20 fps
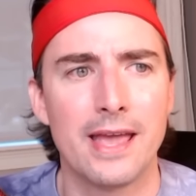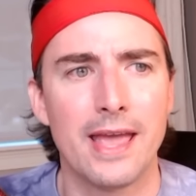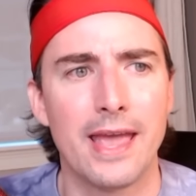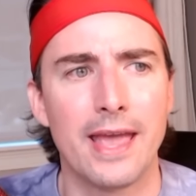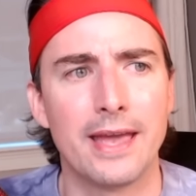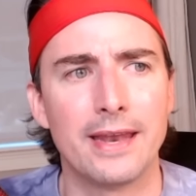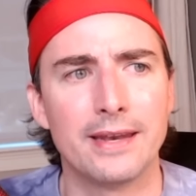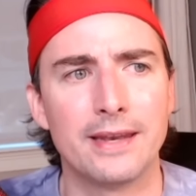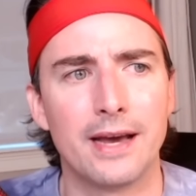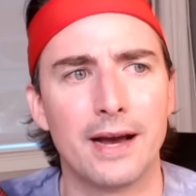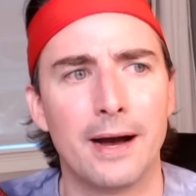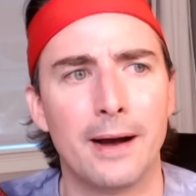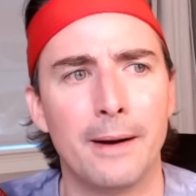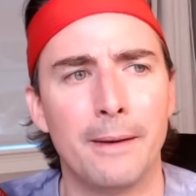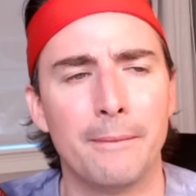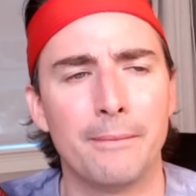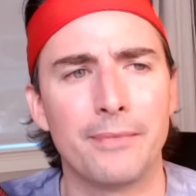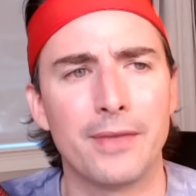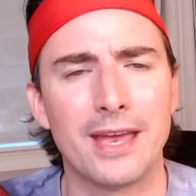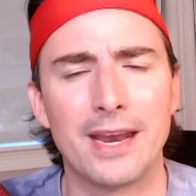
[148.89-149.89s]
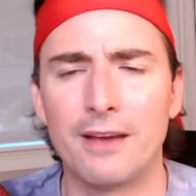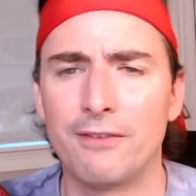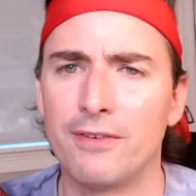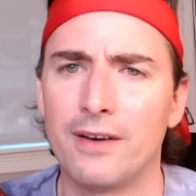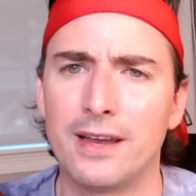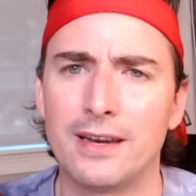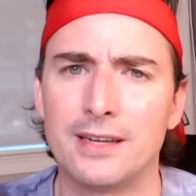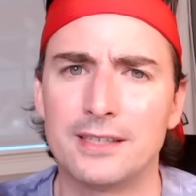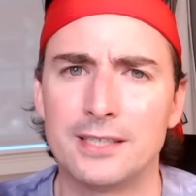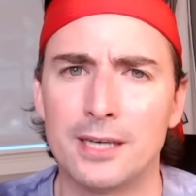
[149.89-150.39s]
And I
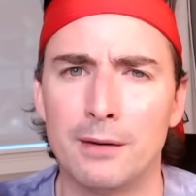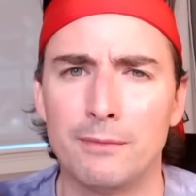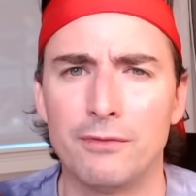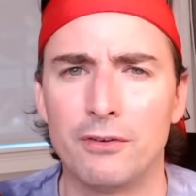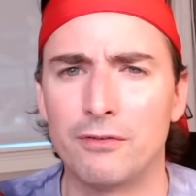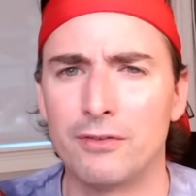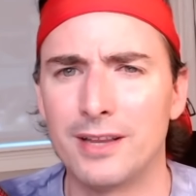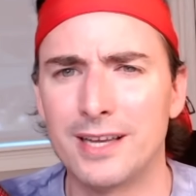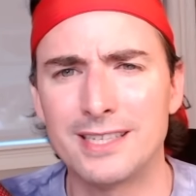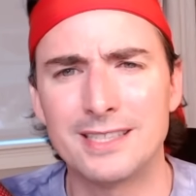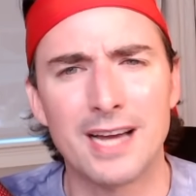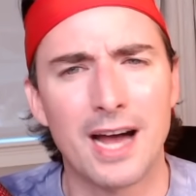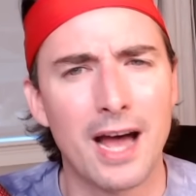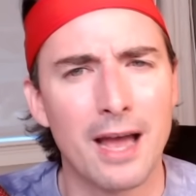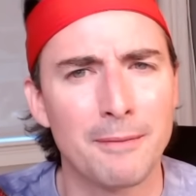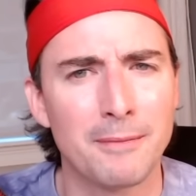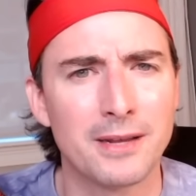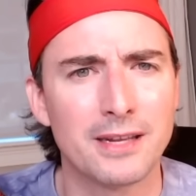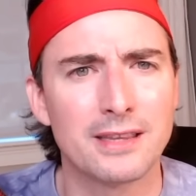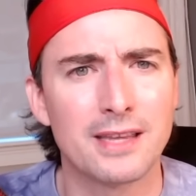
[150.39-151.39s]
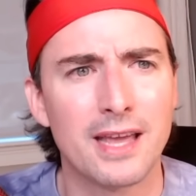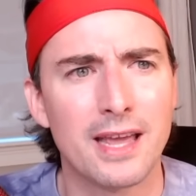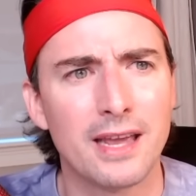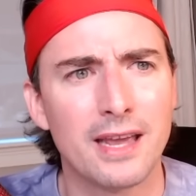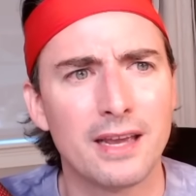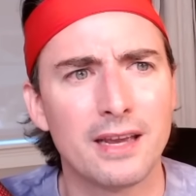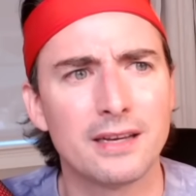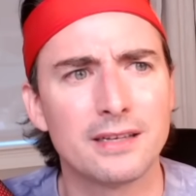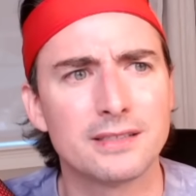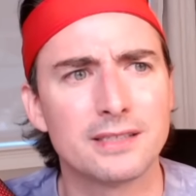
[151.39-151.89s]
find it's helpful for like timing
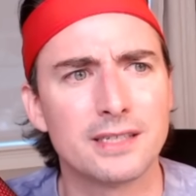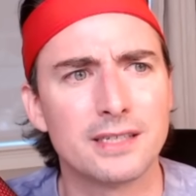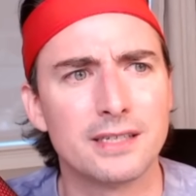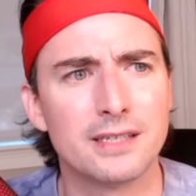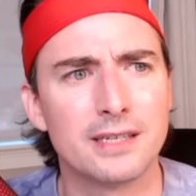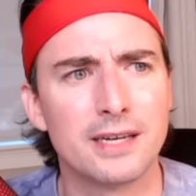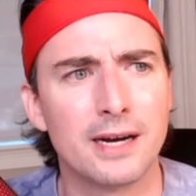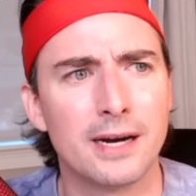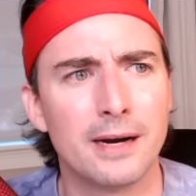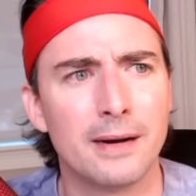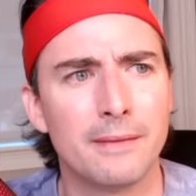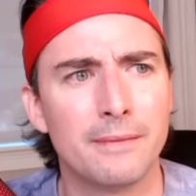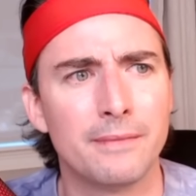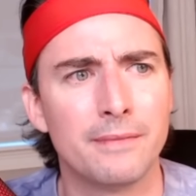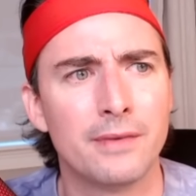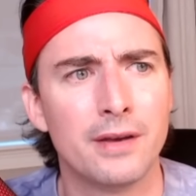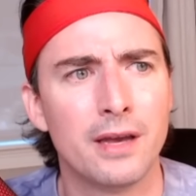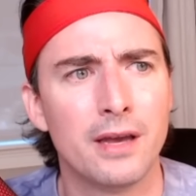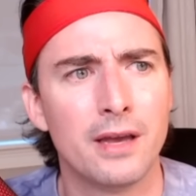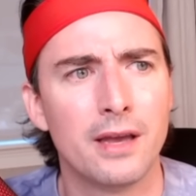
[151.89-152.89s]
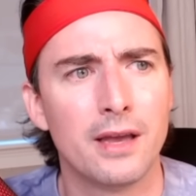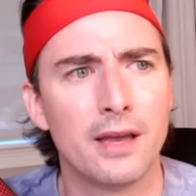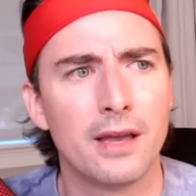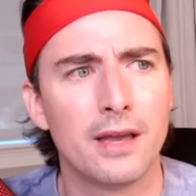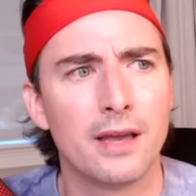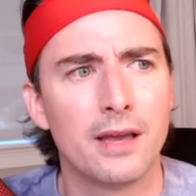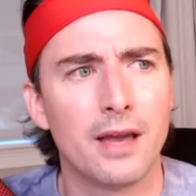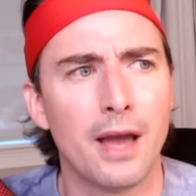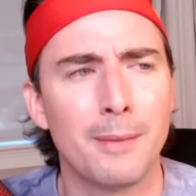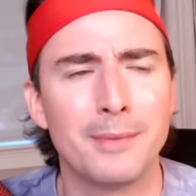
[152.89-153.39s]
things, and
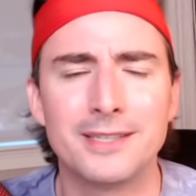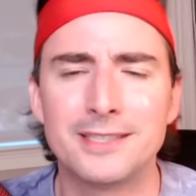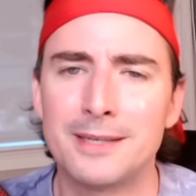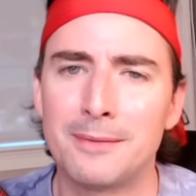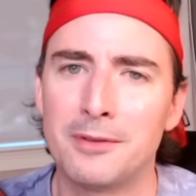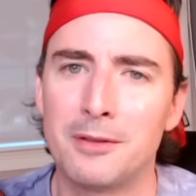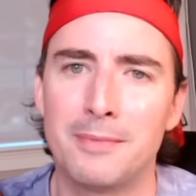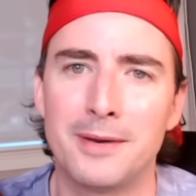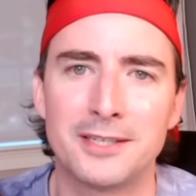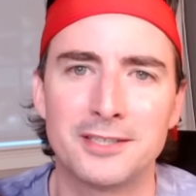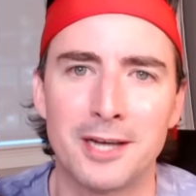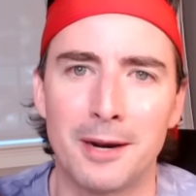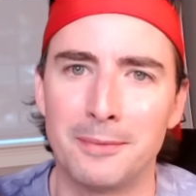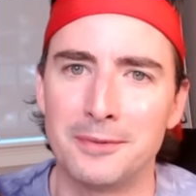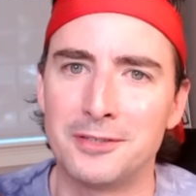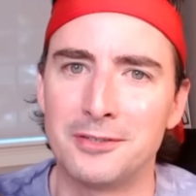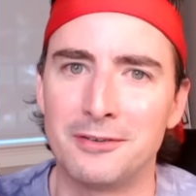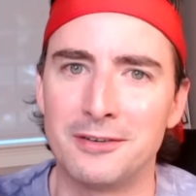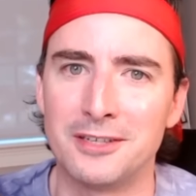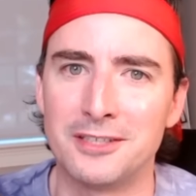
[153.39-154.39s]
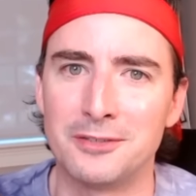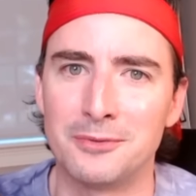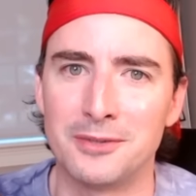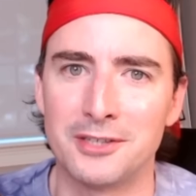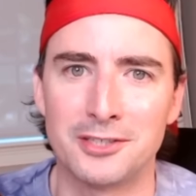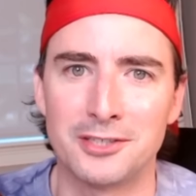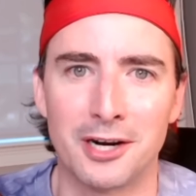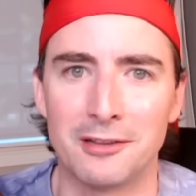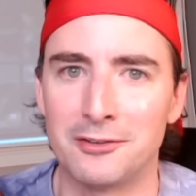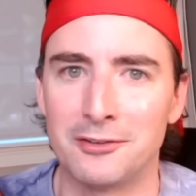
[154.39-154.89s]
some of the best opportunities are when
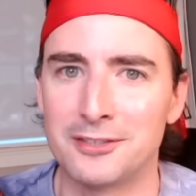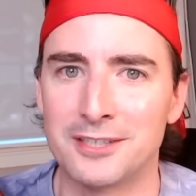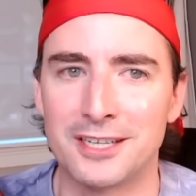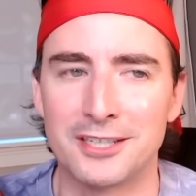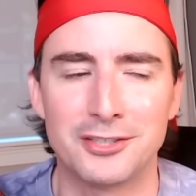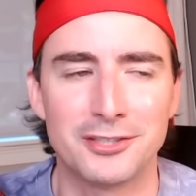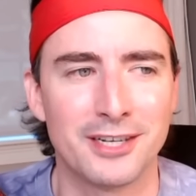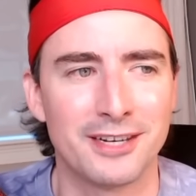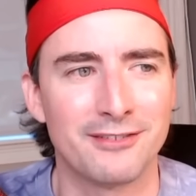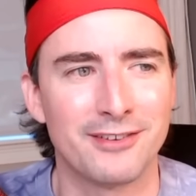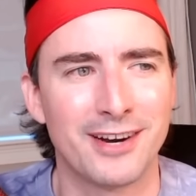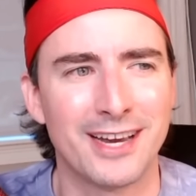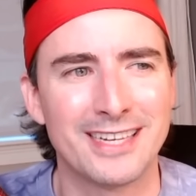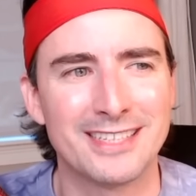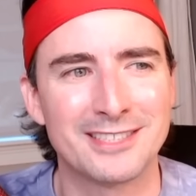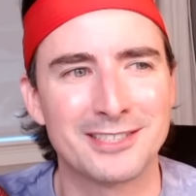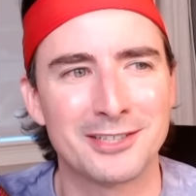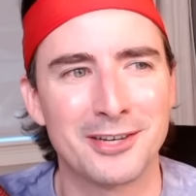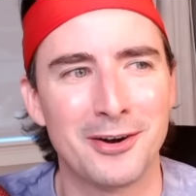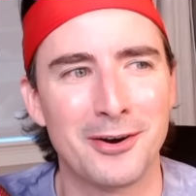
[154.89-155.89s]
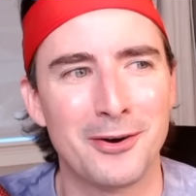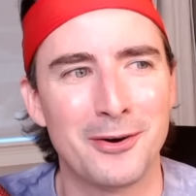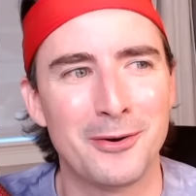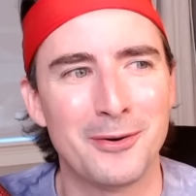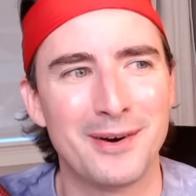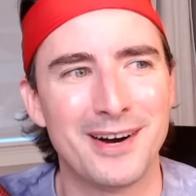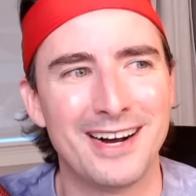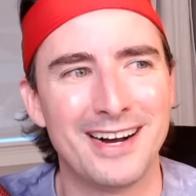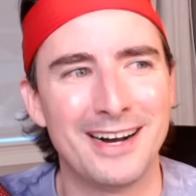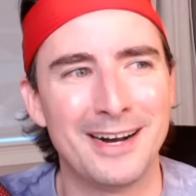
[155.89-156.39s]
the chart looks like shit, right?
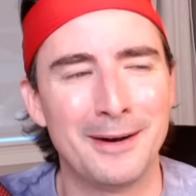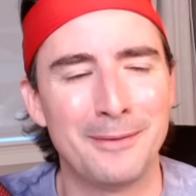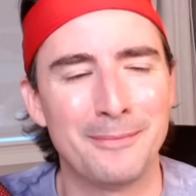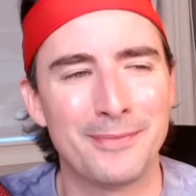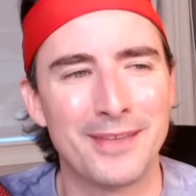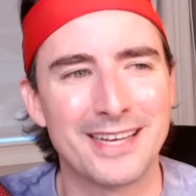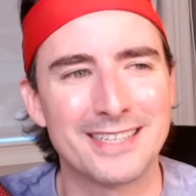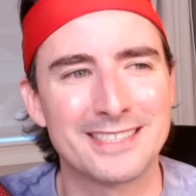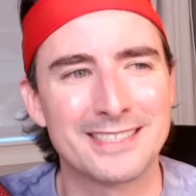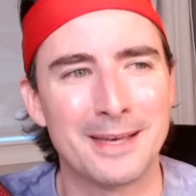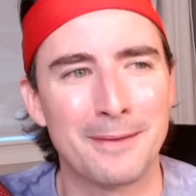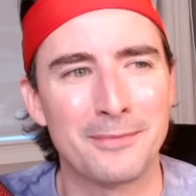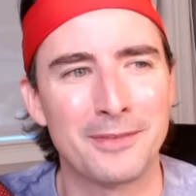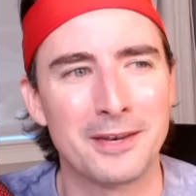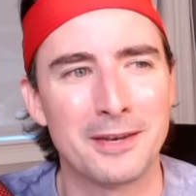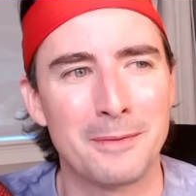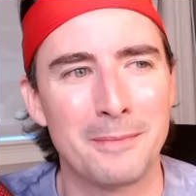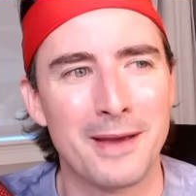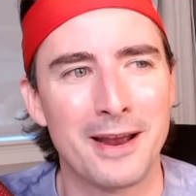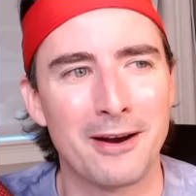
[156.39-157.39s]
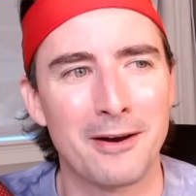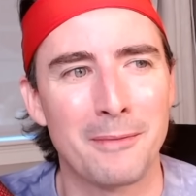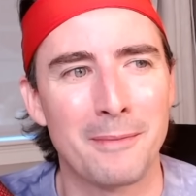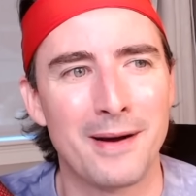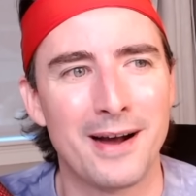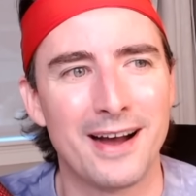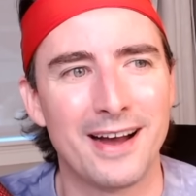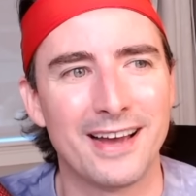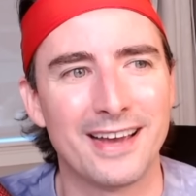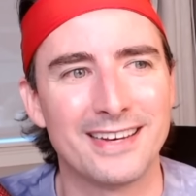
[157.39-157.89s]
So that's something to bear in
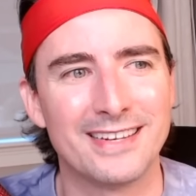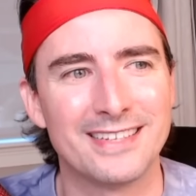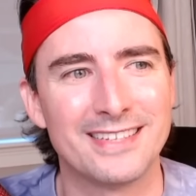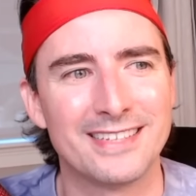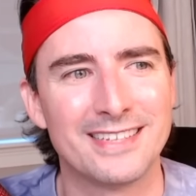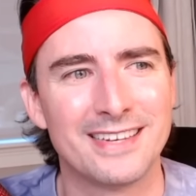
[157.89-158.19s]
mind.